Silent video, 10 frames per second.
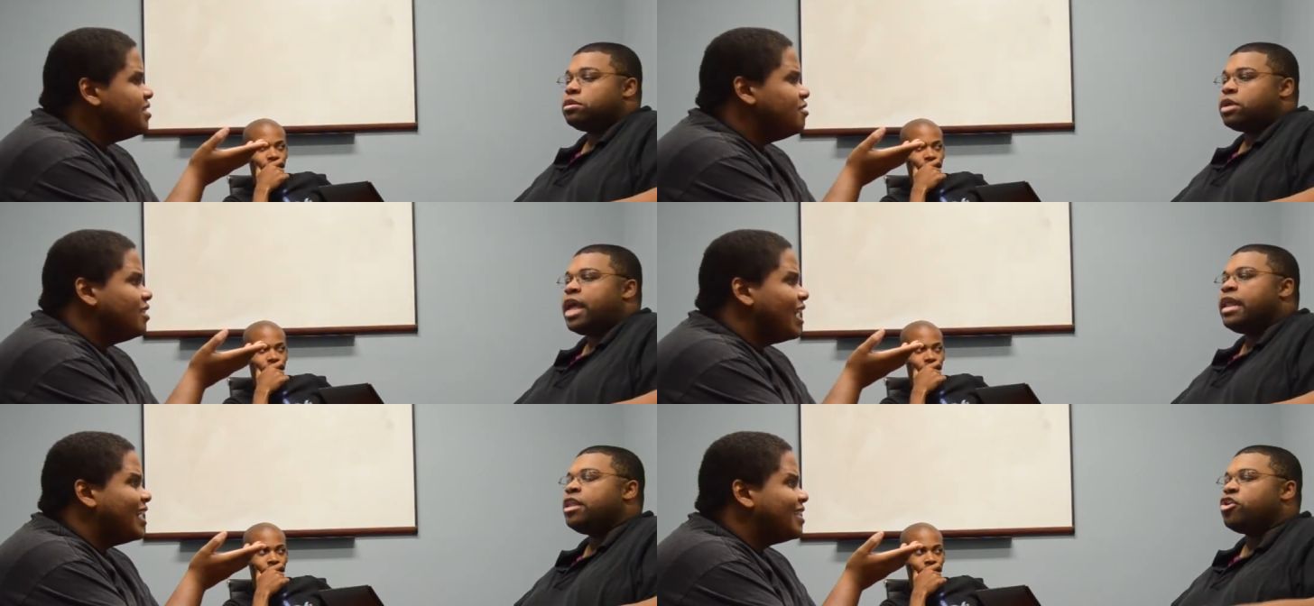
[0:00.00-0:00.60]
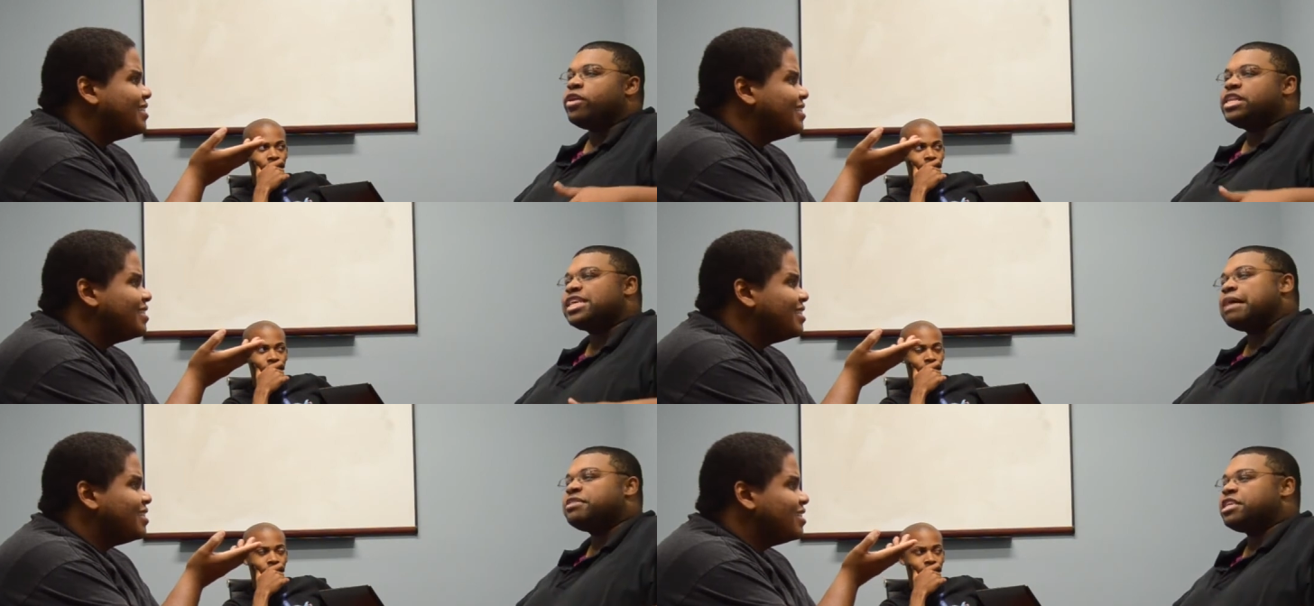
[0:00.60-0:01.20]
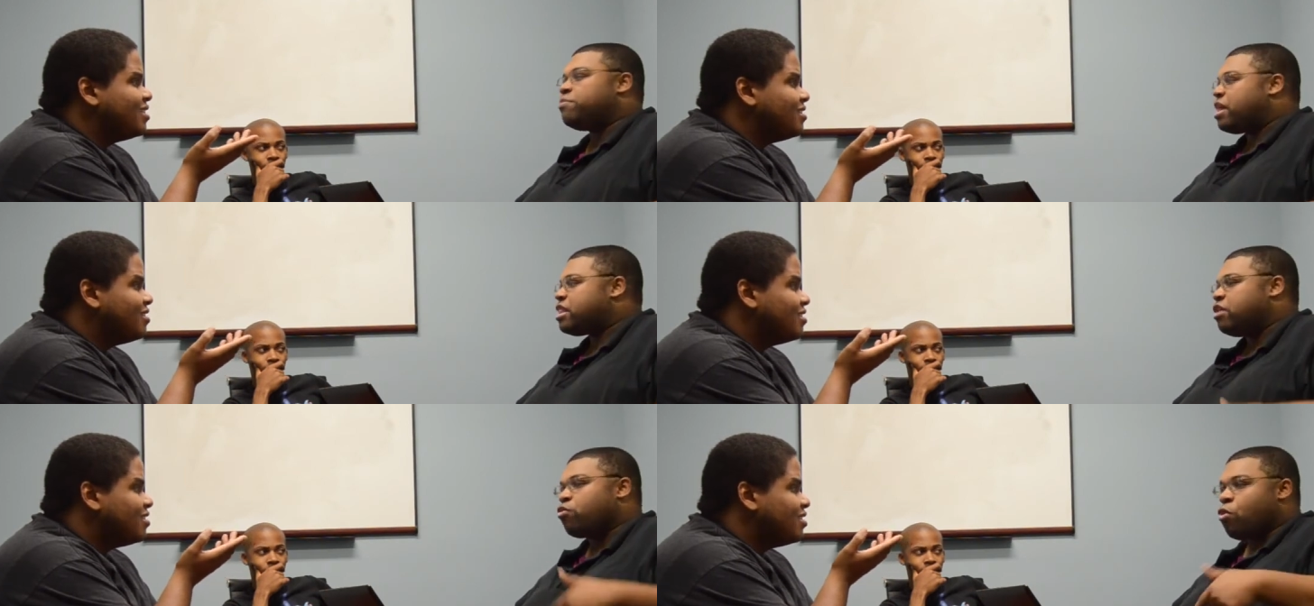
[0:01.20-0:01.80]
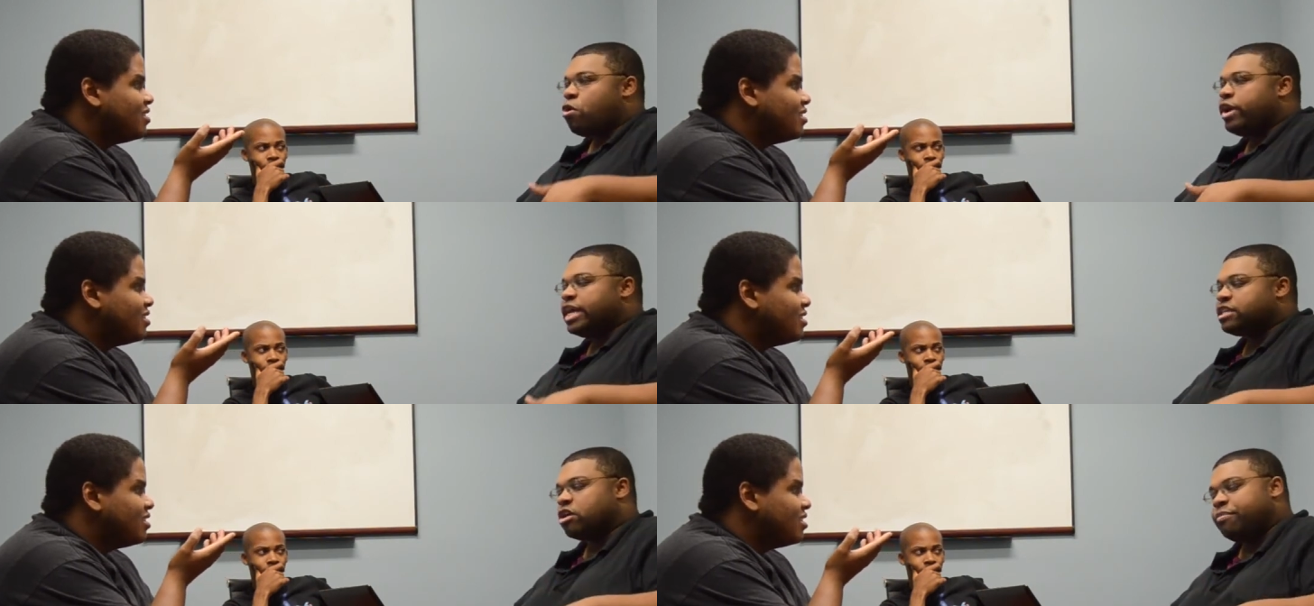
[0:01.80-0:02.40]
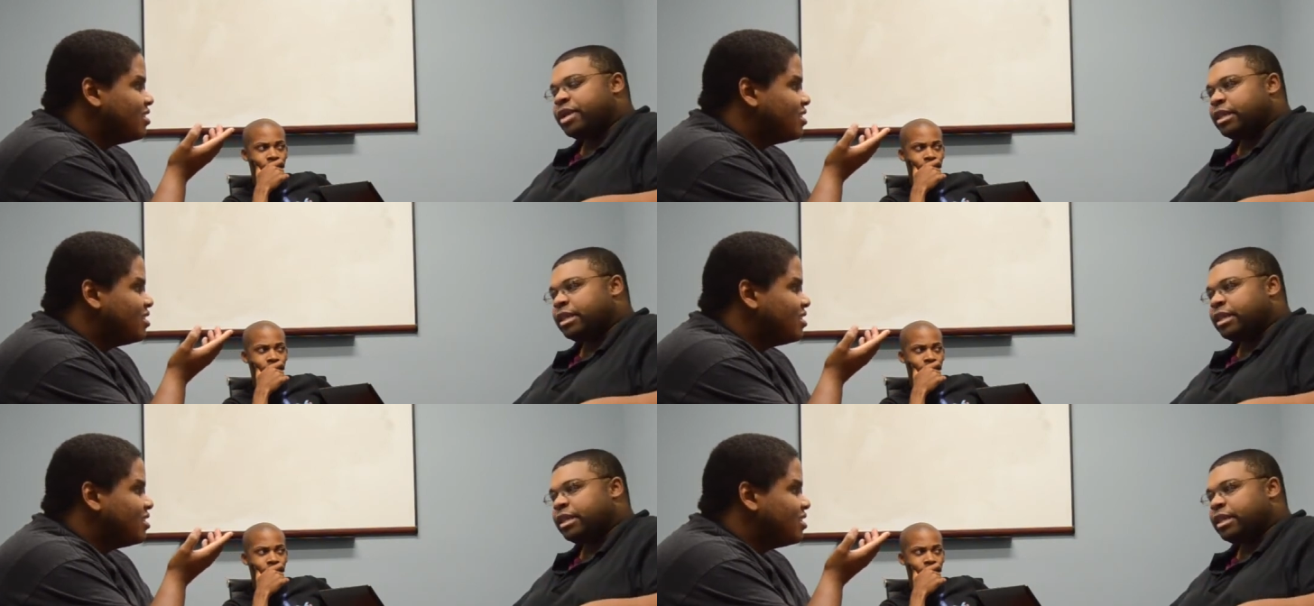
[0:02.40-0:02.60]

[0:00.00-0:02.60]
Speaker 1: still. And like, during
Speaker 2: the time skip, I think Roy is gonna be